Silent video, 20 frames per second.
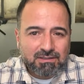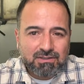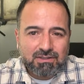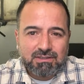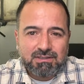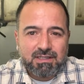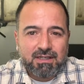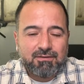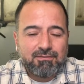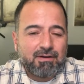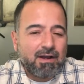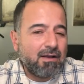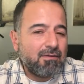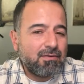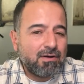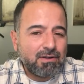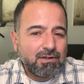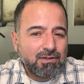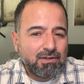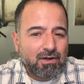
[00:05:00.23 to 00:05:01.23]
just say
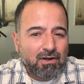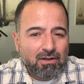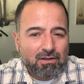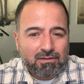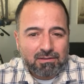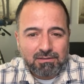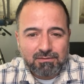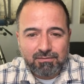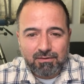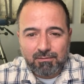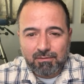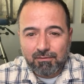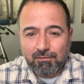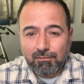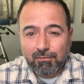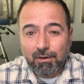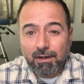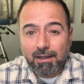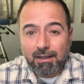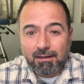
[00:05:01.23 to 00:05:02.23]
$500 from a
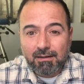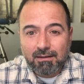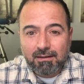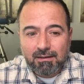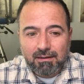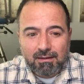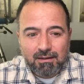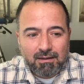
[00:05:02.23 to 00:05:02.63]
friend,